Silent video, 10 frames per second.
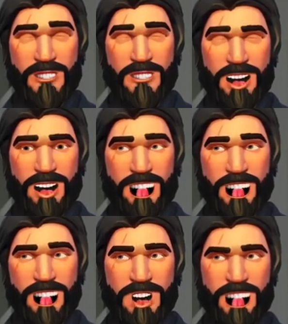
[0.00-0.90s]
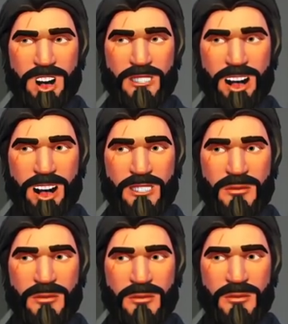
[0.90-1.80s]
No. Why would I do that?
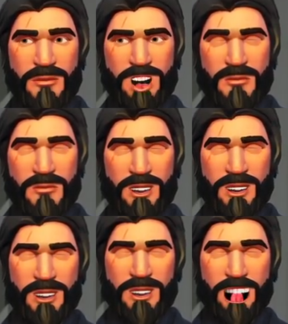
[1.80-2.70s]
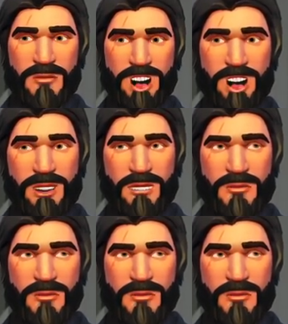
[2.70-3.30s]
I don't have any interest in watching